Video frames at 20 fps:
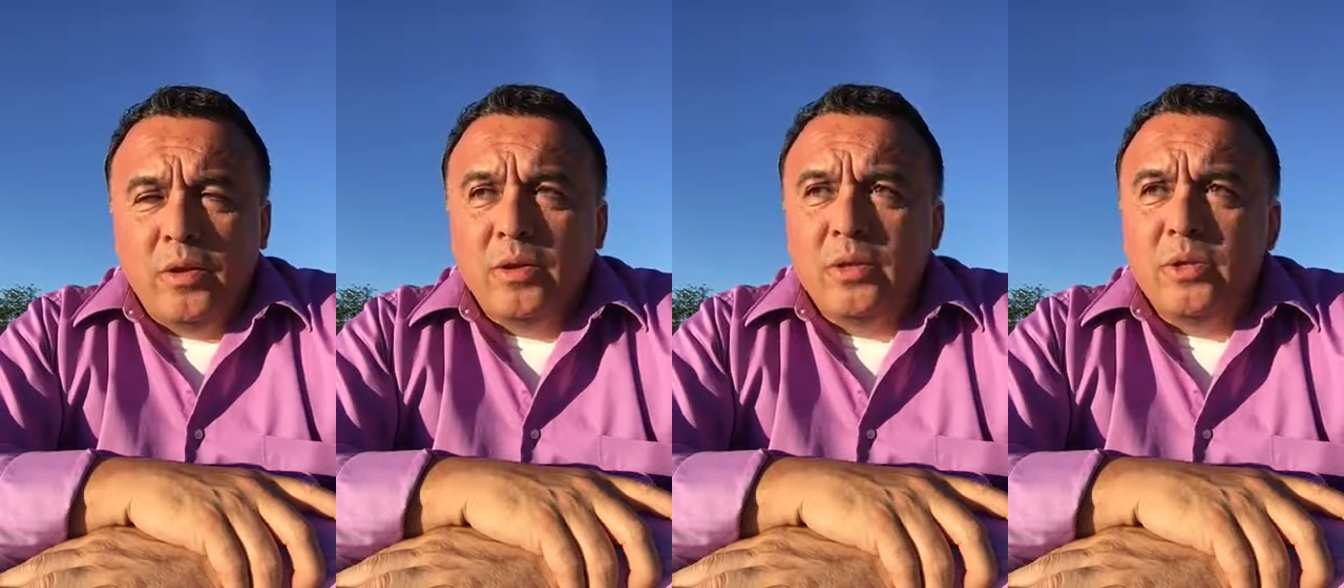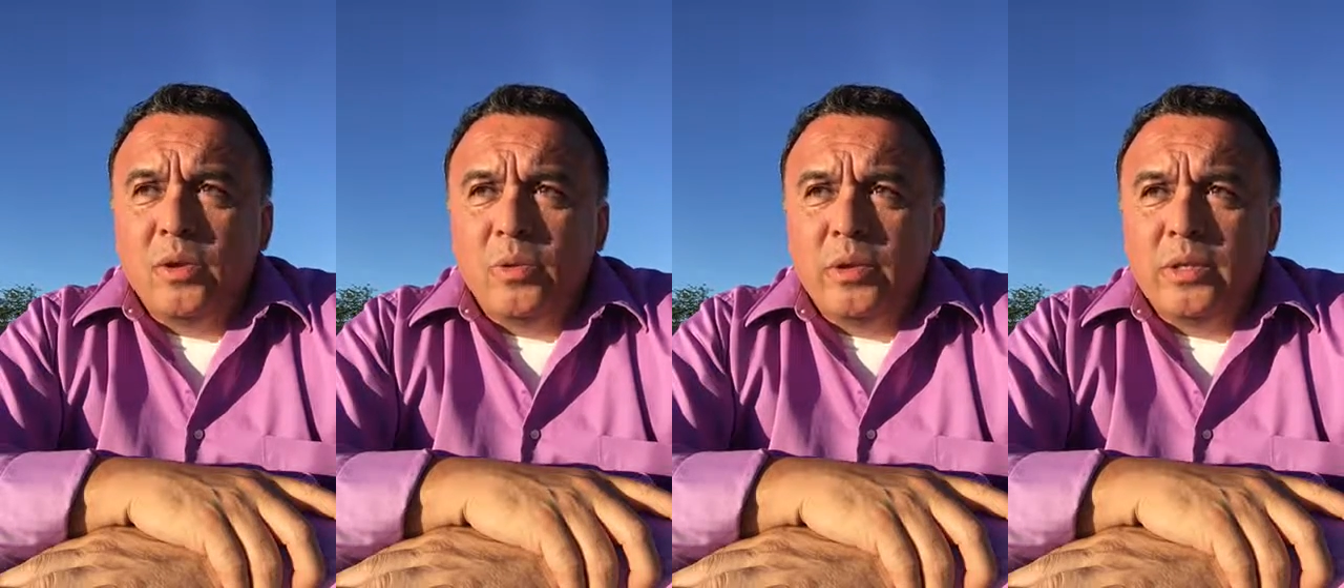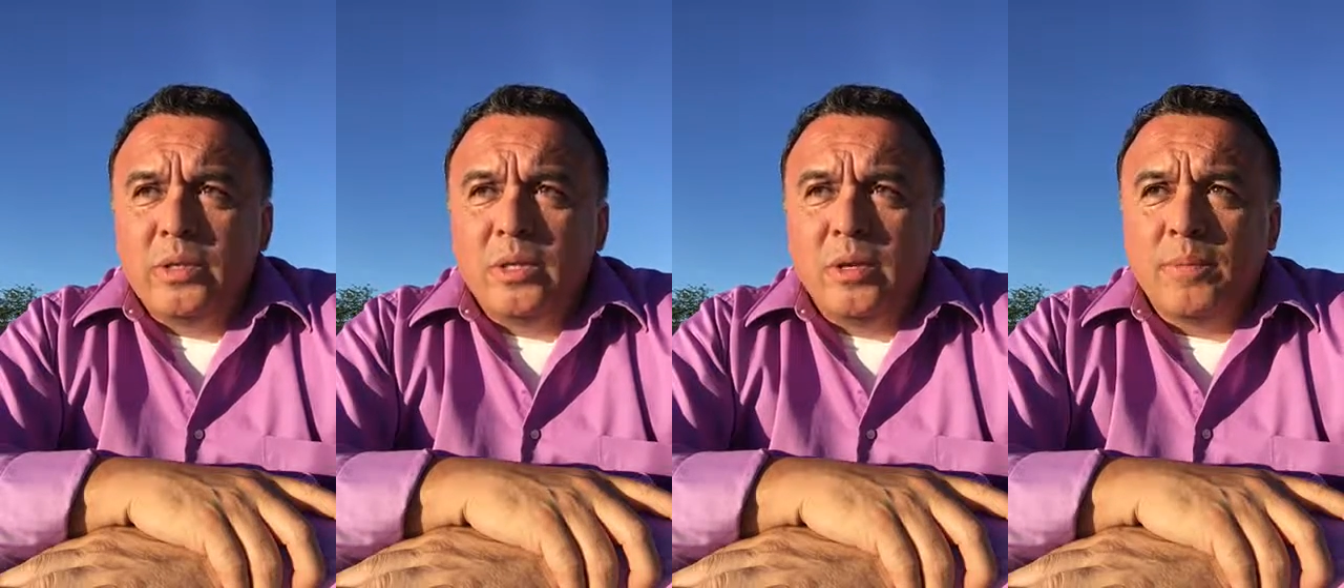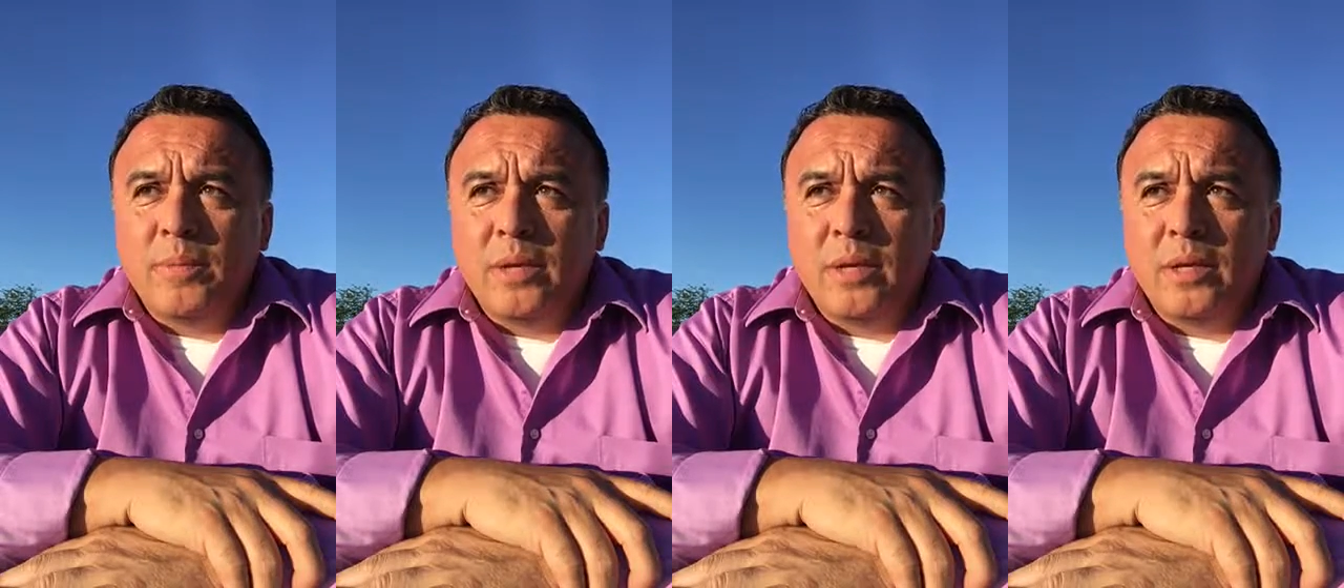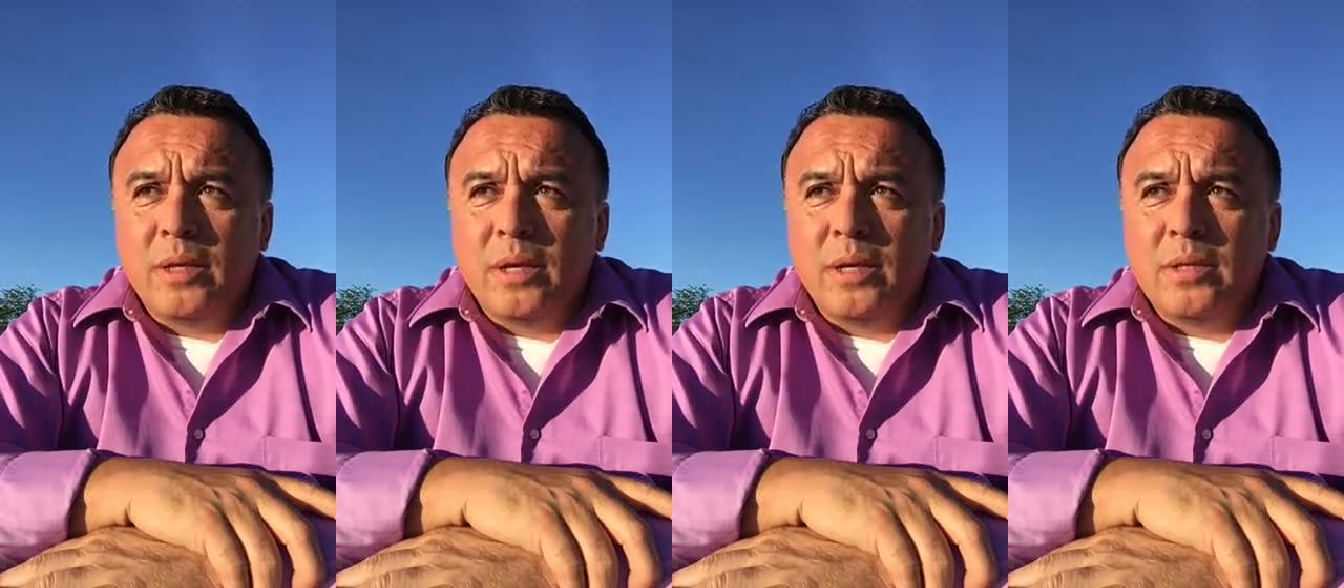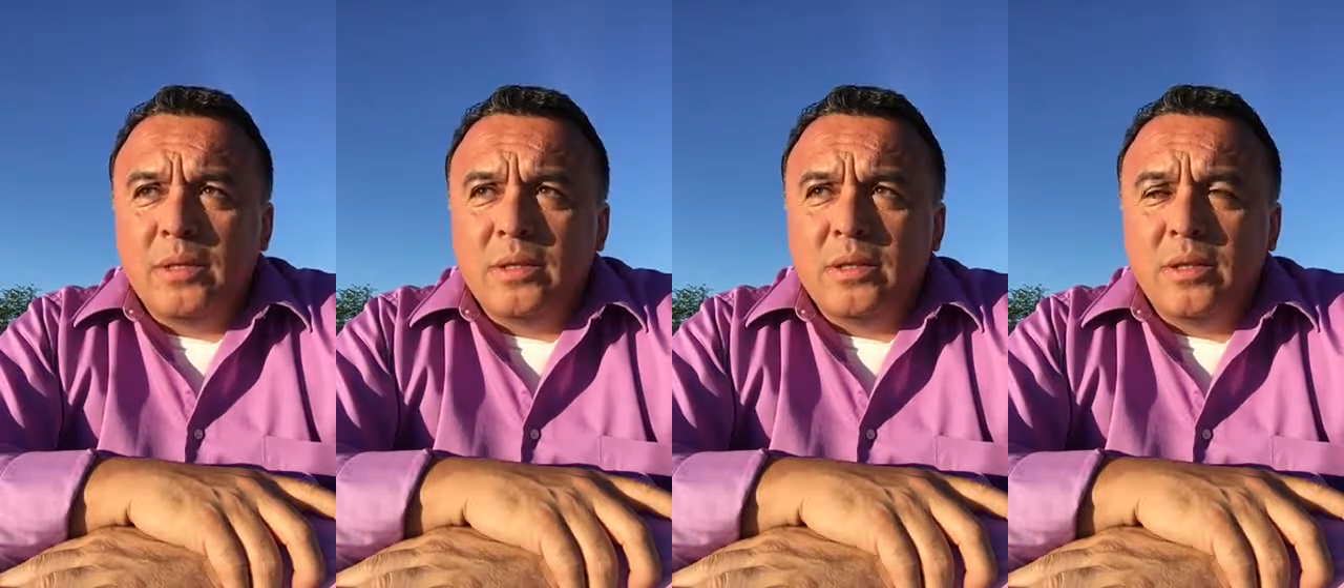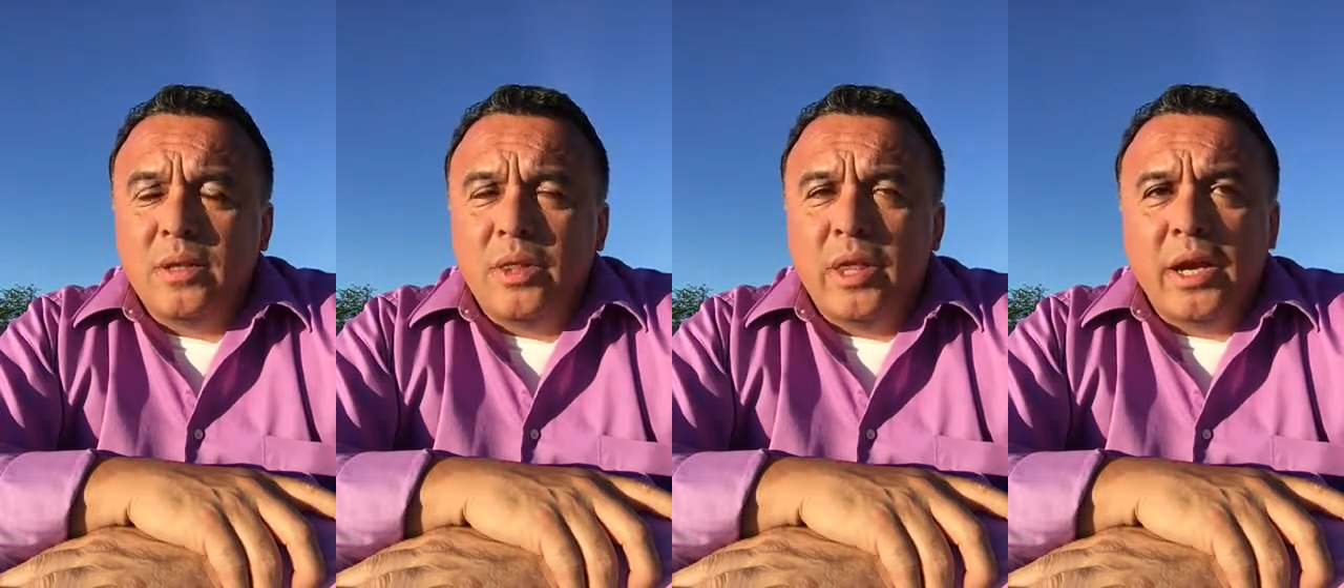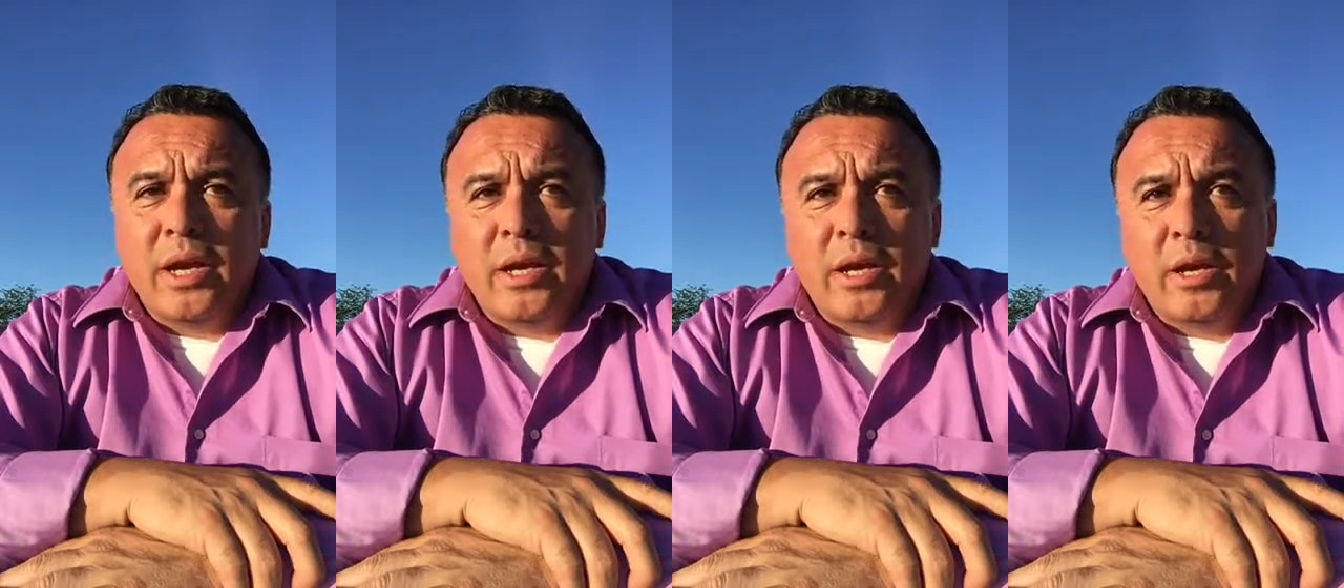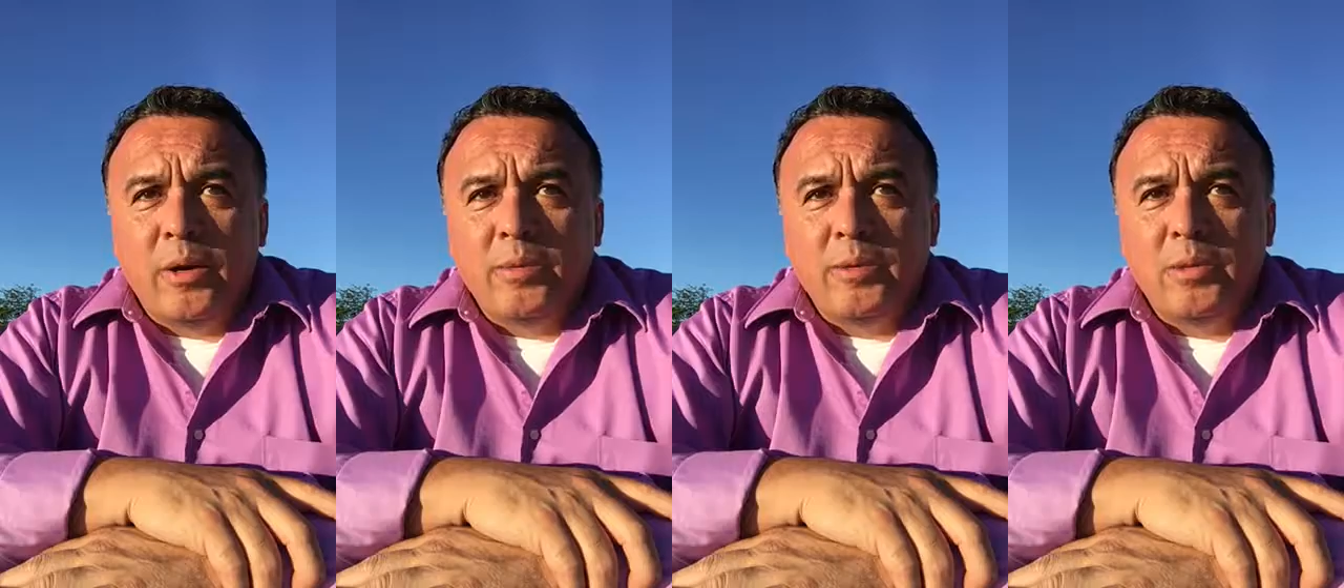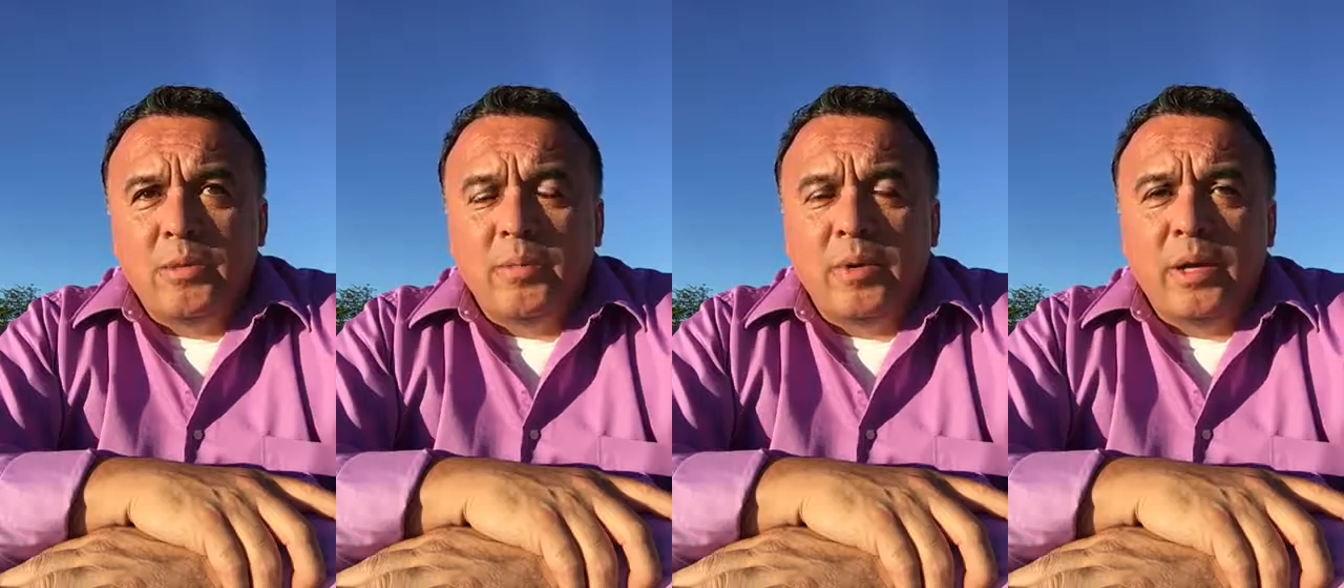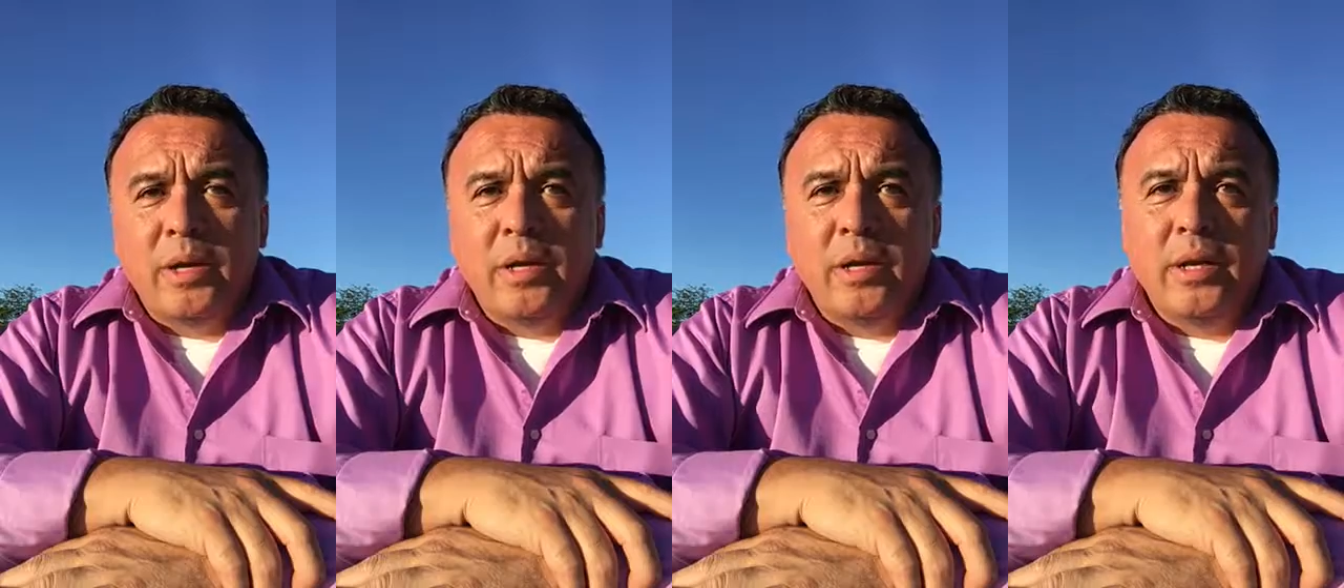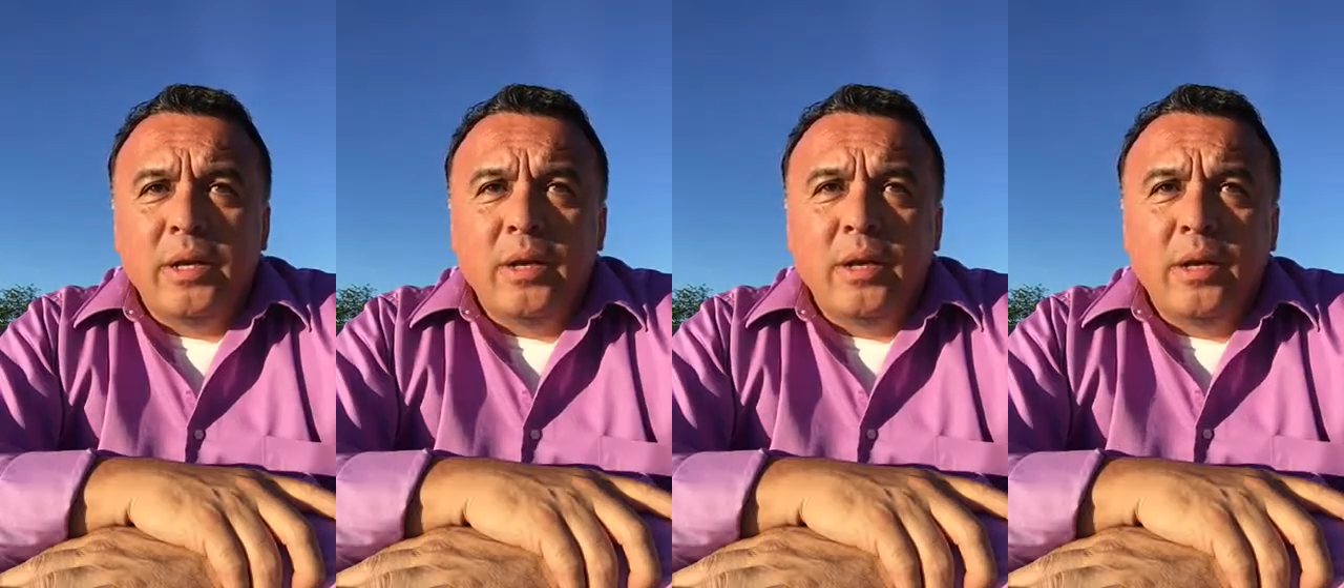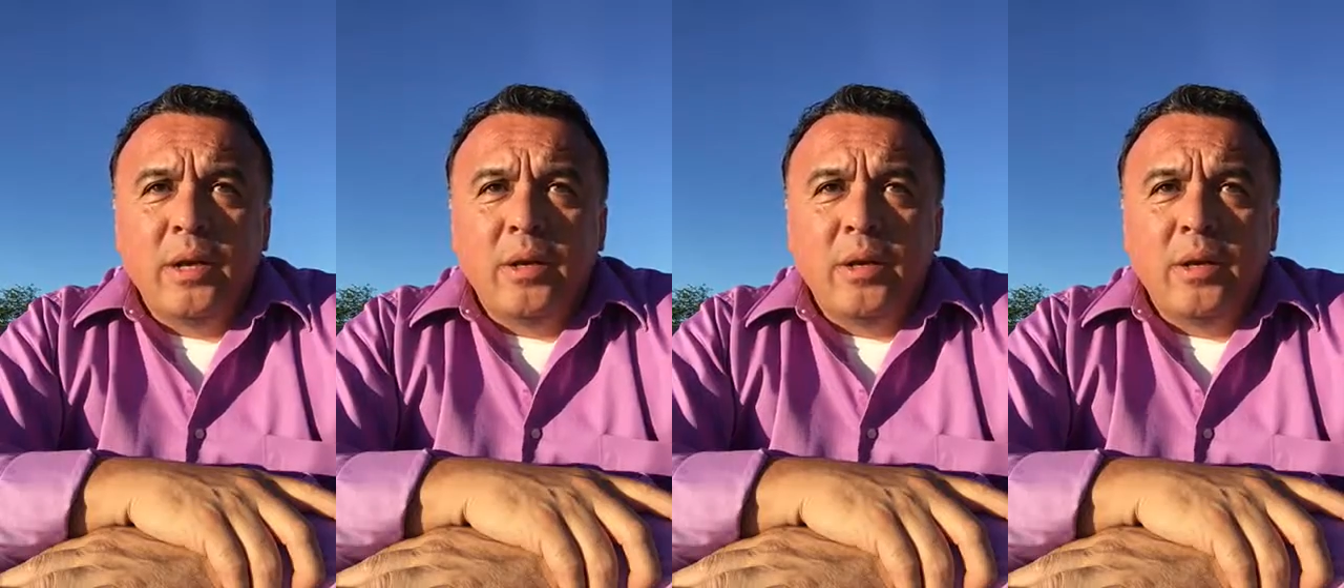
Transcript: there's always something that could help somebody,